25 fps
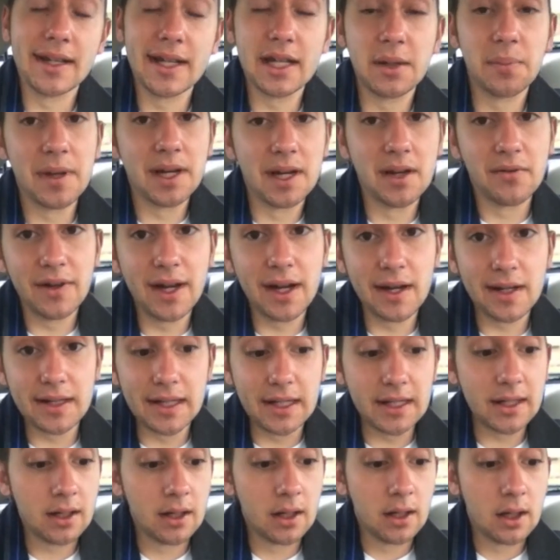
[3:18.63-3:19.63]
He's been
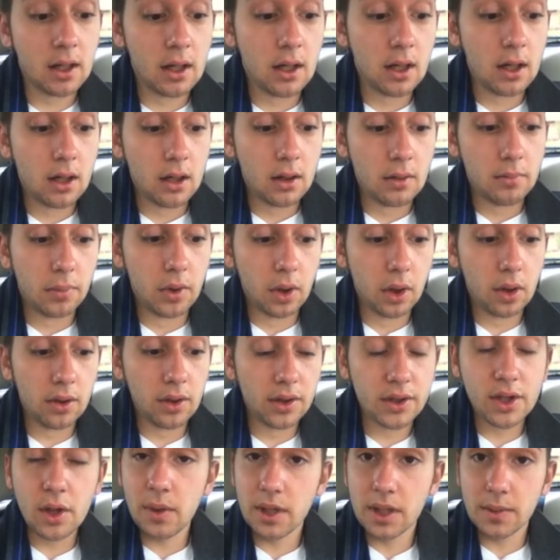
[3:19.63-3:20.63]
evicted, but
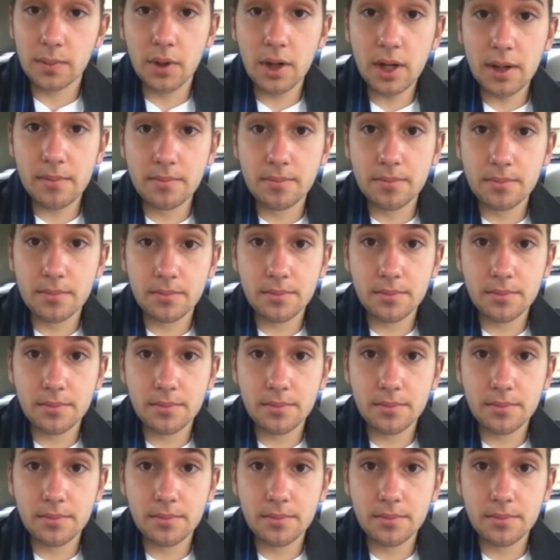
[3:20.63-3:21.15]
there's nowhere to put him.